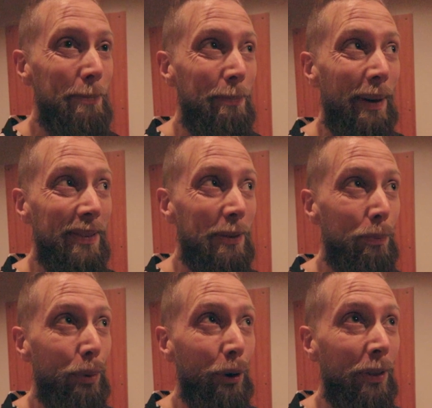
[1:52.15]
Best
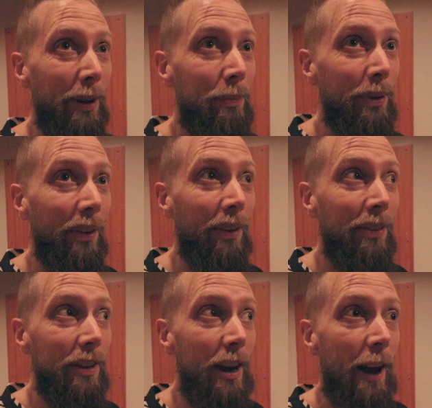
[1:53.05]
birthday
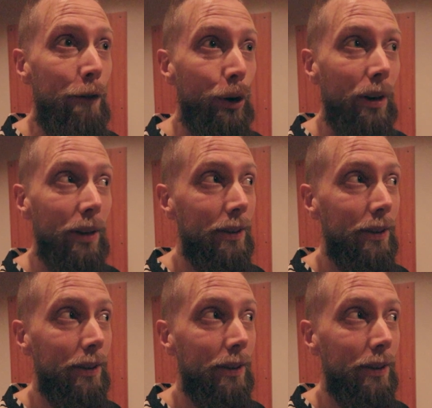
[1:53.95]
present ever.